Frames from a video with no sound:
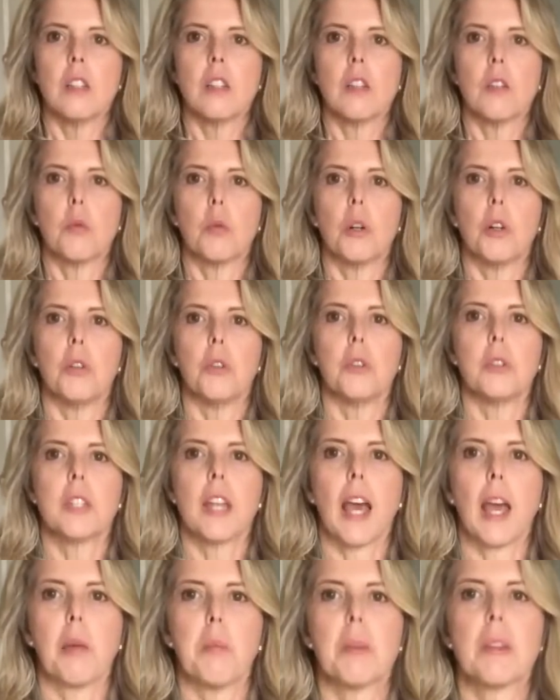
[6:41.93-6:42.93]
The roll
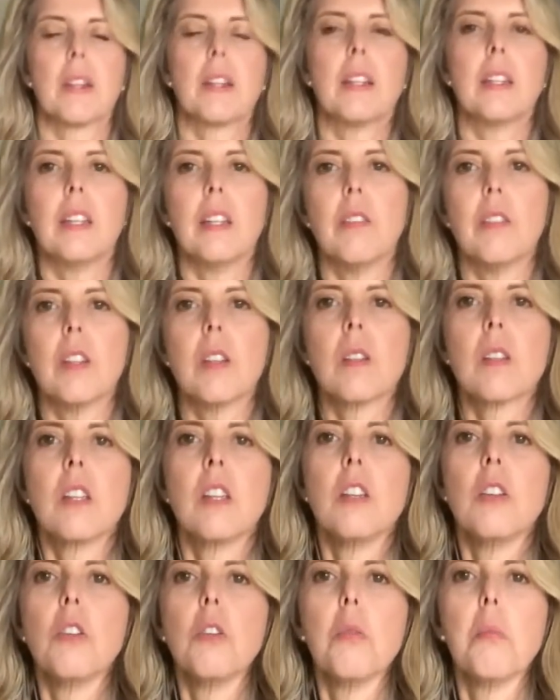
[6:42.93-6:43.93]
tab sleeve is
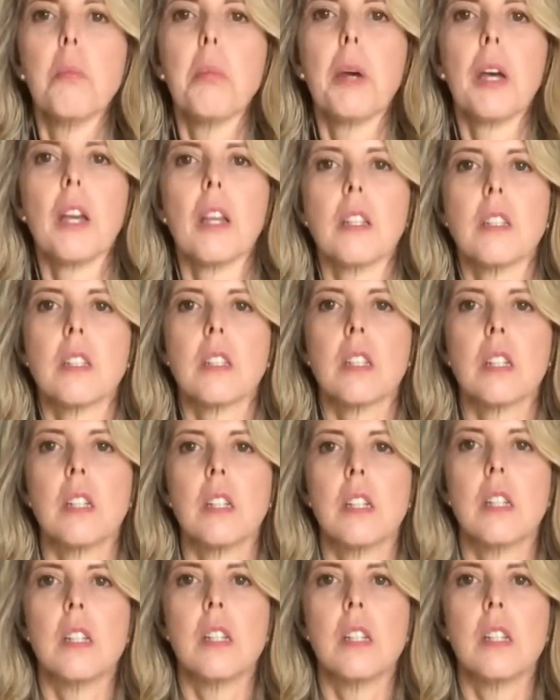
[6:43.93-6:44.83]
cute, but